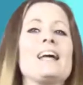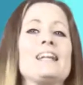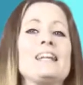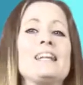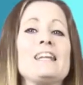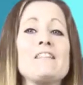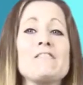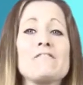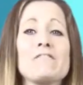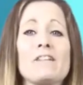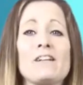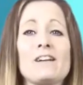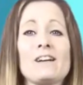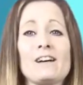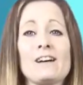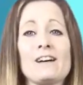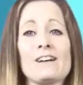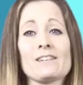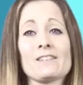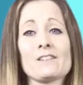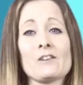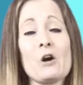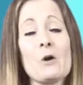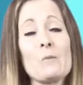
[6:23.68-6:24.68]
leave
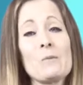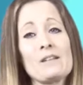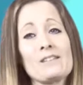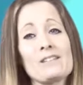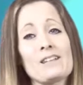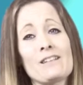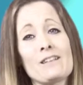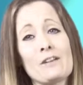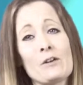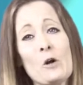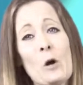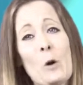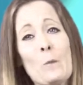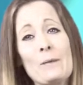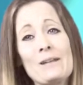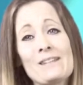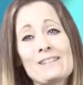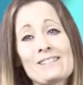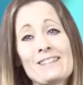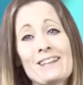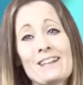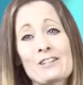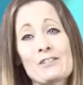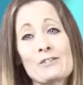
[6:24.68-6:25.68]
a comment in the
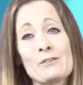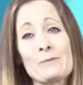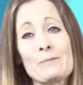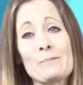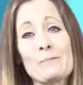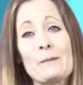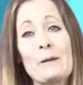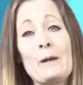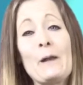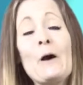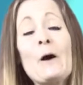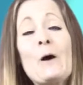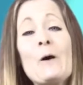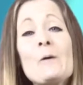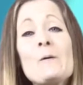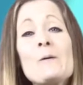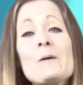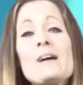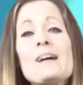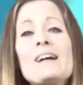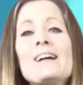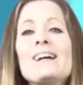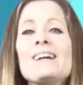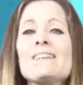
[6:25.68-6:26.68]
comment section
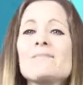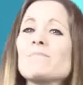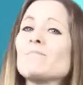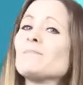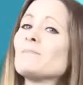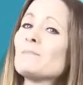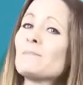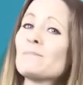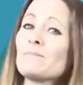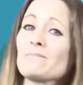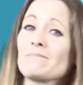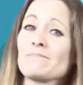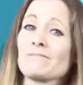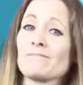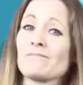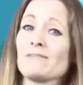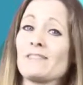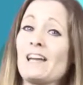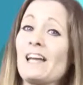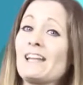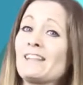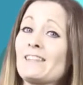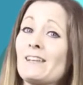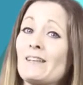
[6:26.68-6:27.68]
below.
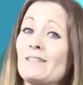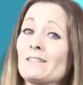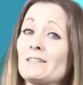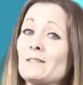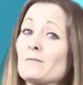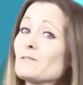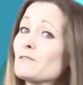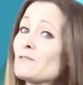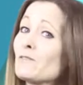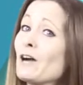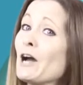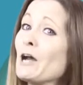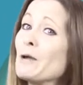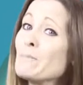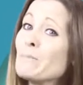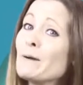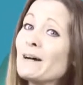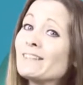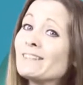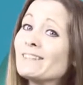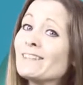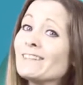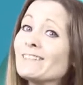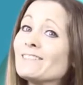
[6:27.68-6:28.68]
Hit that subscribe
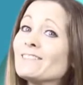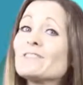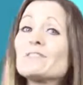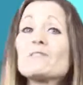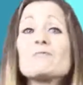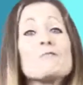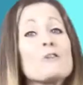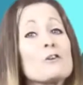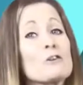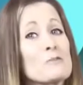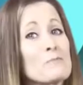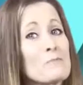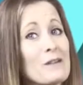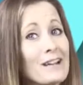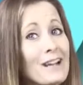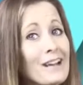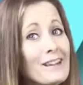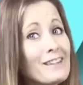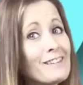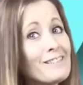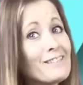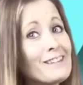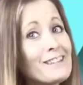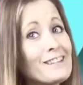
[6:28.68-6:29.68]
button to watch my
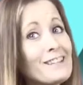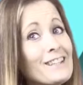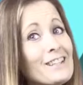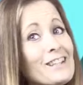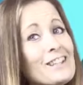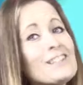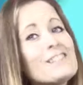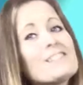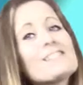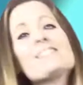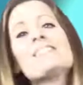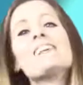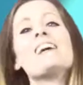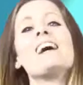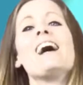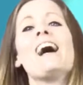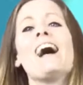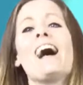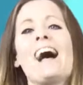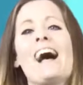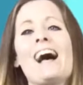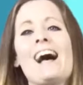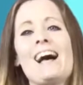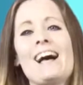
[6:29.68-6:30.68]
other videos,
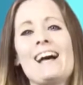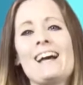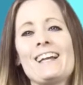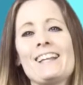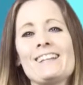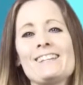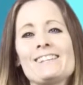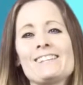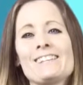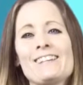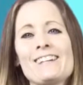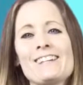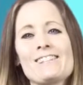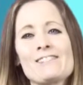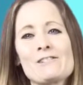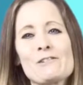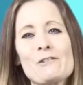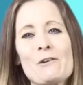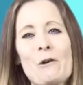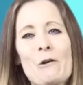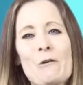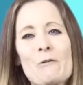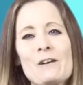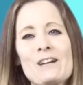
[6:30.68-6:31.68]
and as
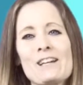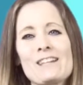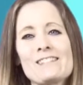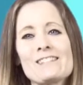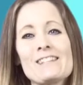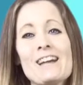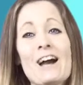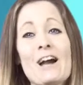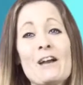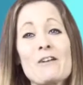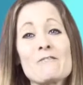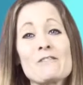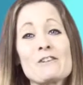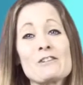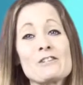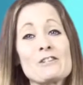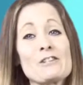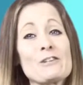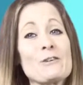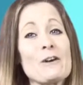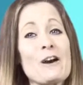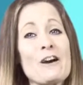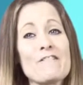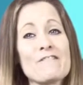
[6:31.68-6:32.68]
always, I
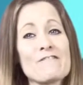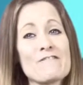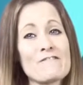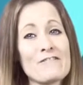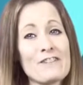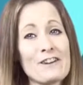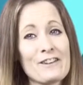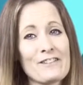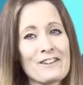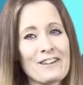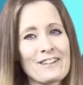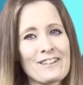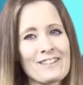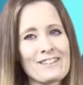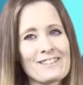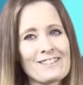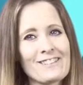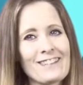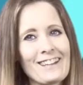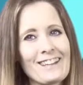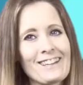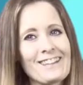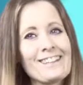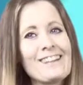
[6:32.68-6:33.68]
wish you a very good
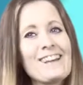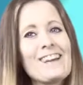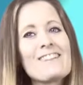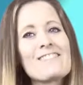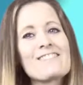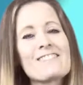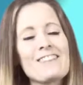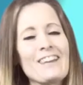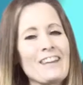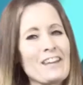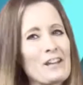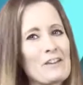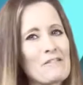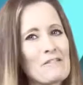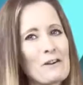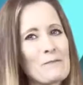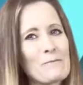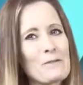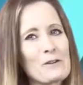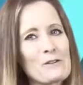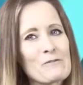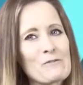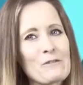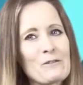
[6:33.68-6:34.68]
day. Thank you
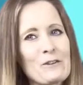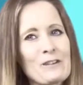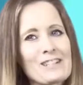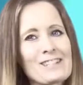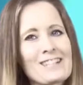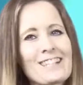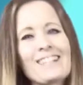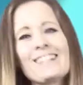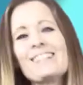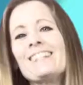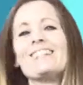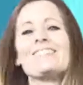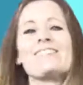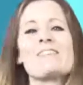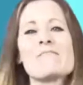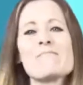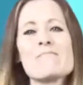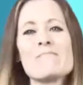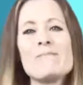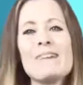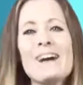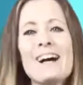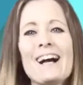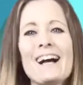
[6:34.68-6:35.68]
very much for watching.
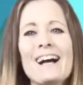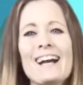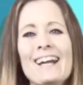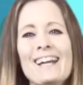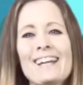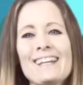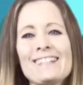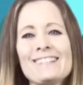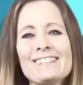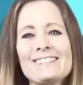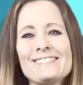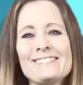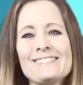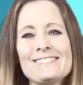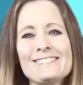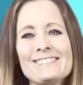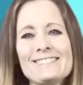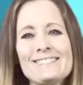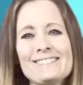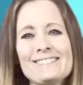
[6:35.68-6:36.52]
Bye!